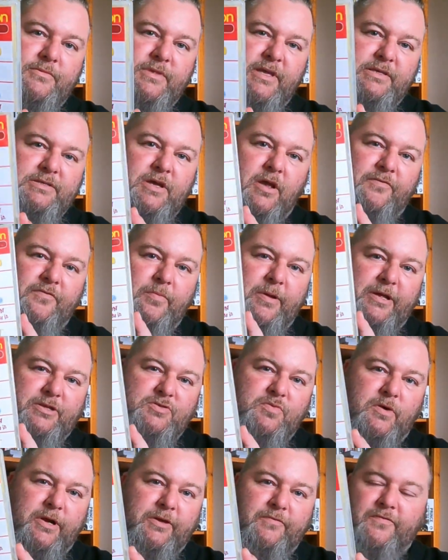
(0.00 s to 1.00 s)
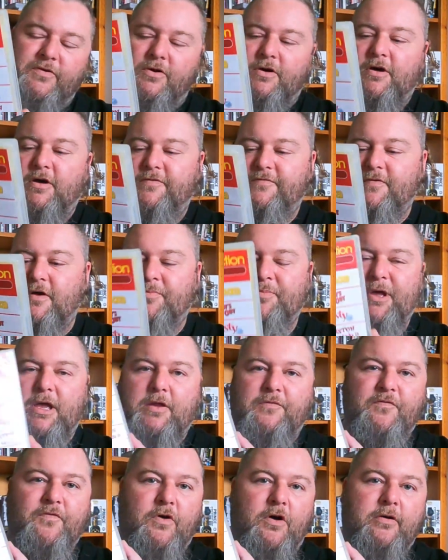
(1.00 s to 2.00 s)
These go for about $25. I
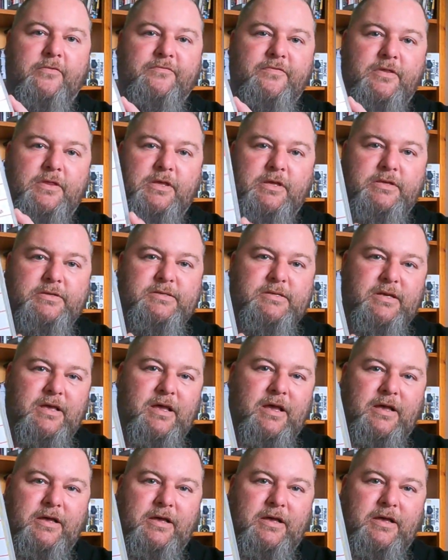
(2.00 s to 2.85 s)
paid $5 for this,